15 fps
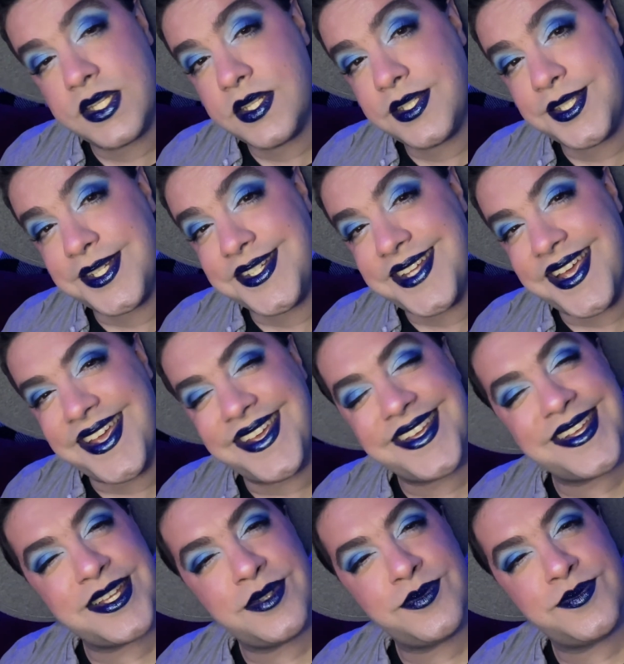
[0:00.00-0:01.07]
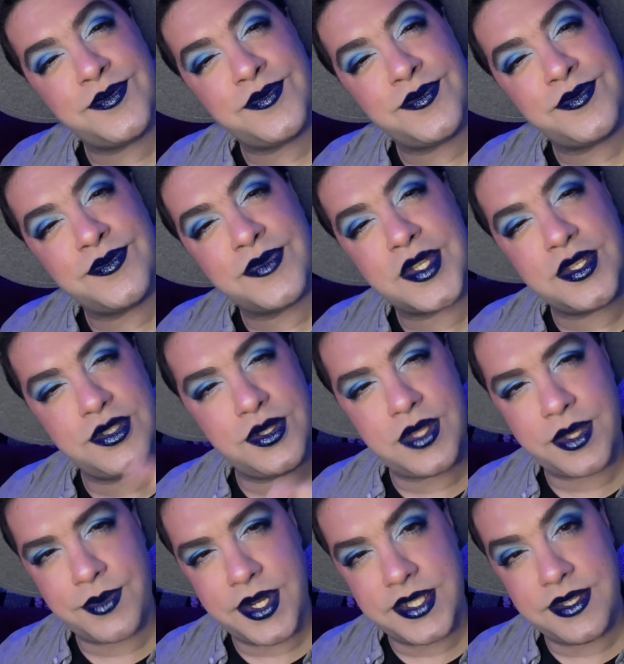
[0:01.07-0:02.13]
to take. Do you
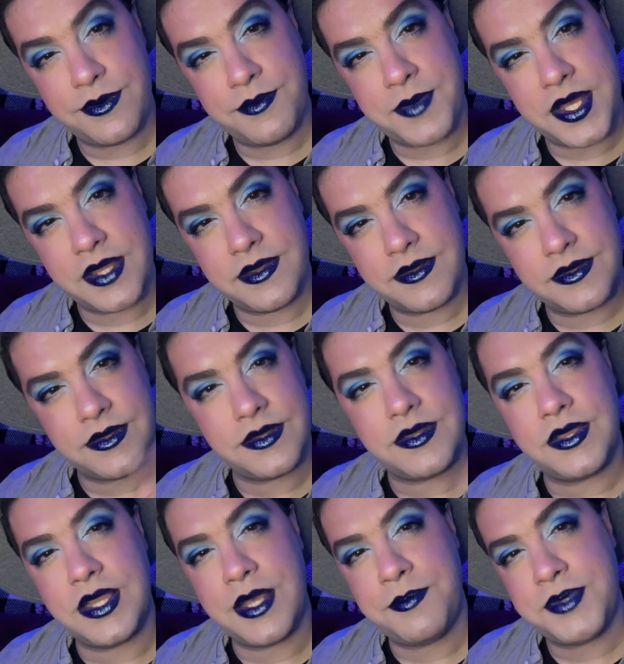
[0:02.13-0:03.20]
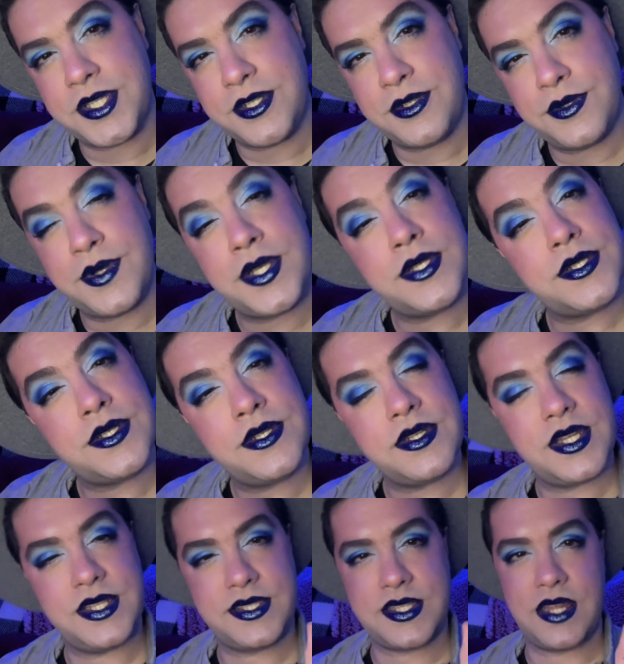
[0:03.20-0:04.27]
like what I did with my lip situation?
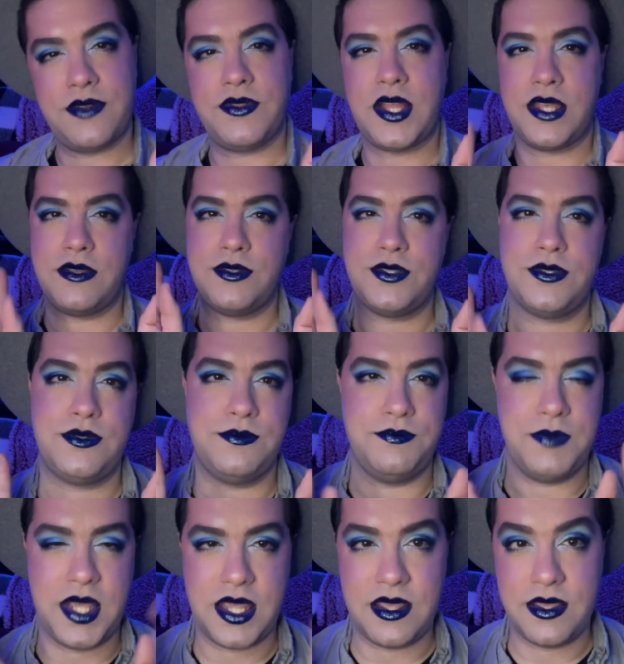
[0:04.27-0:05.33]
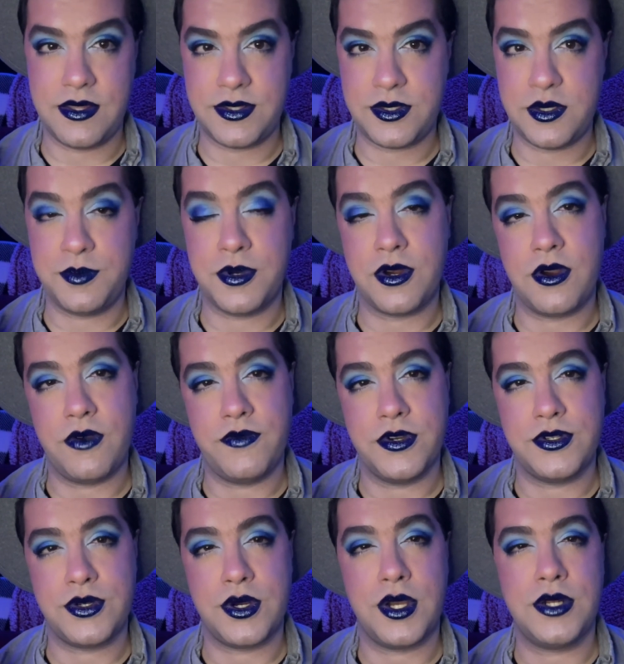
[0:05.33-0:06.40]
Instead of like making it super
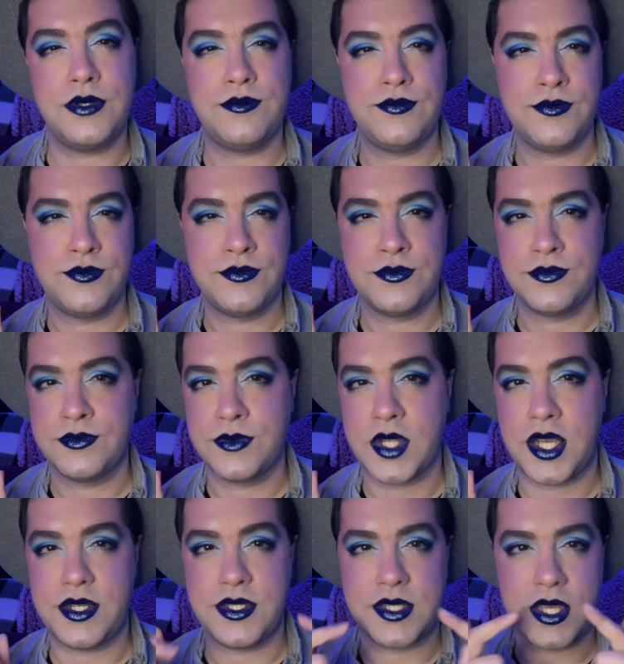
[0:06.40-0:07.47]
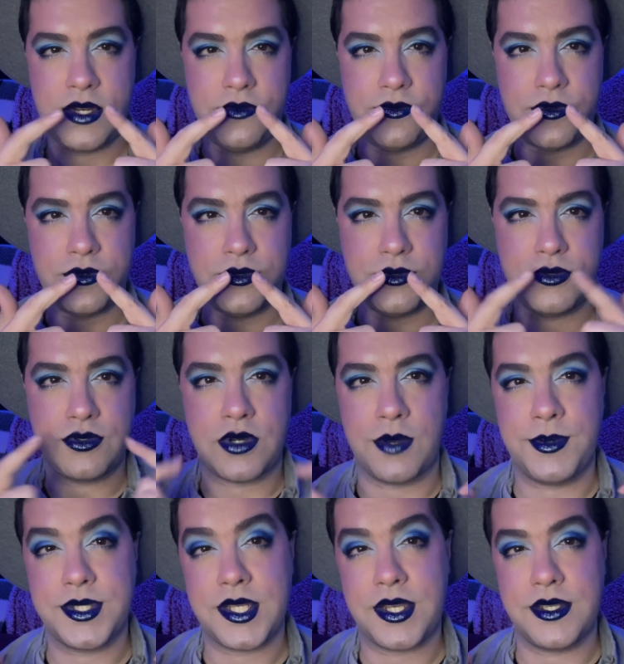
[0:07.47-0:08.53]
overdrawn, I just kind of
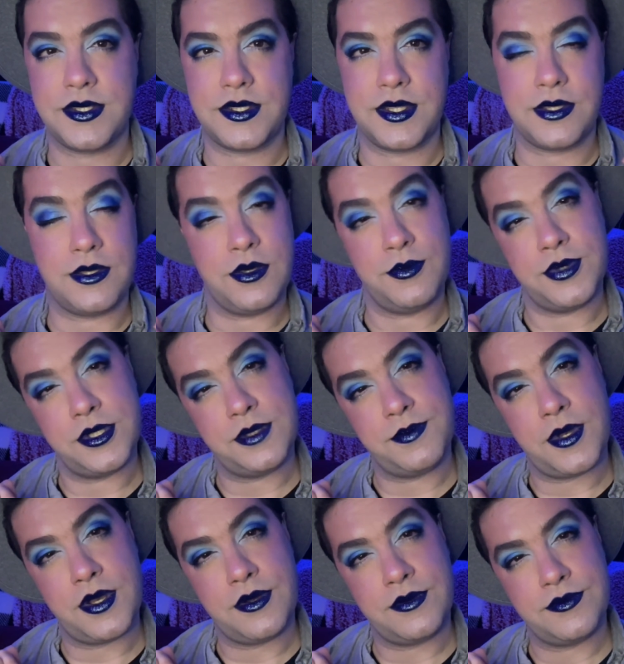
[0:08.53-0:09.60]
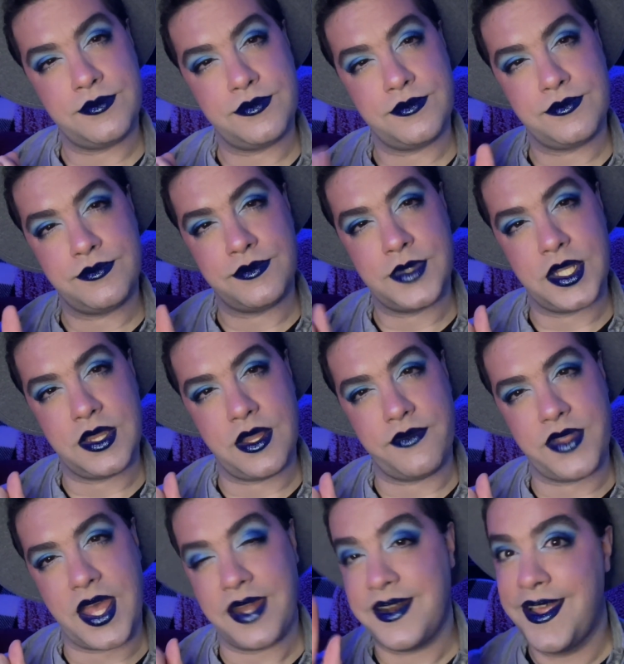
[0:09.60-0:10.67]
dramatized the Cupid's bow. Love
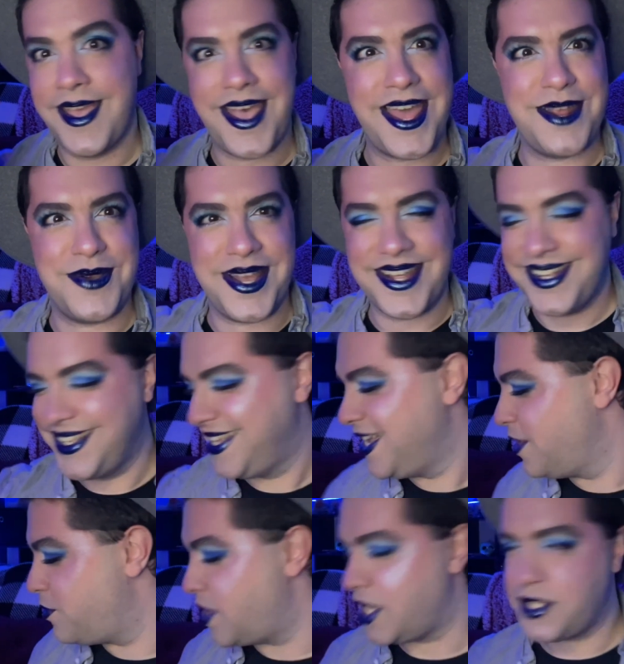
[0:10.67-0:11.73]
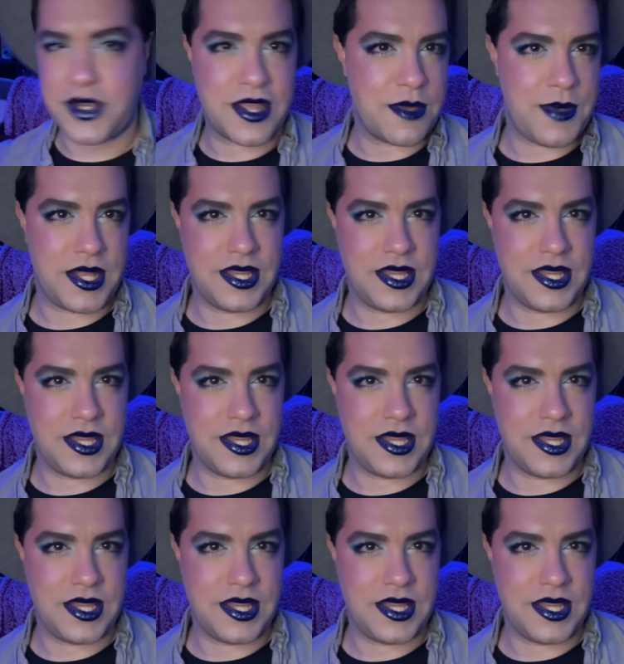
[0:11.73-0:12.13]
that. Anyway, we're not talking about